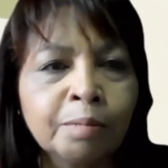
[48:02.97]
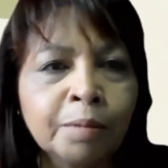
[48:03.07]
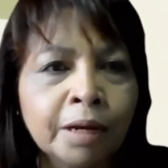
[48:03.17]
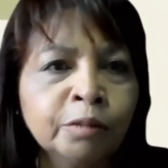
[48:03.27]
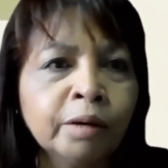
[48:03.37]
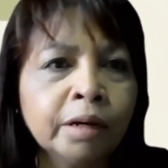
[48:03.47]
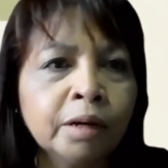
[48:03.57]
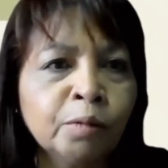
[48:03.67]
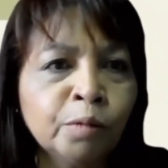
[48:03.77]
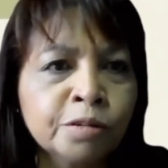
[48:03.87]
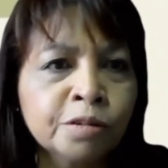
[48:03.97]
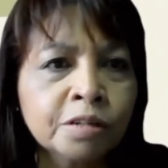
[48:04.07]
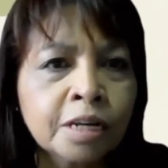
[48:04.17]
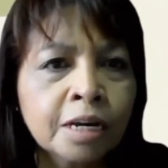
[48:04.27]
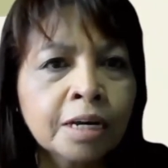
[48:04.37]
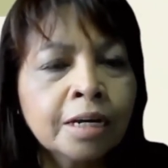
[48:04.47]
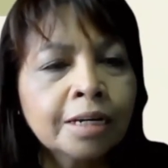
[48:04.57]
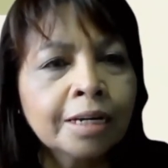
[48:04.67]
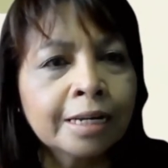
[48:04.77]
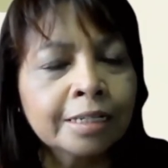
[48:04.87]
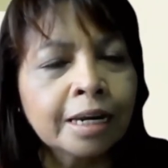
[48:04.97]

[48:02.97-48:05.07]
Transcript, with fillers: or why do we do this because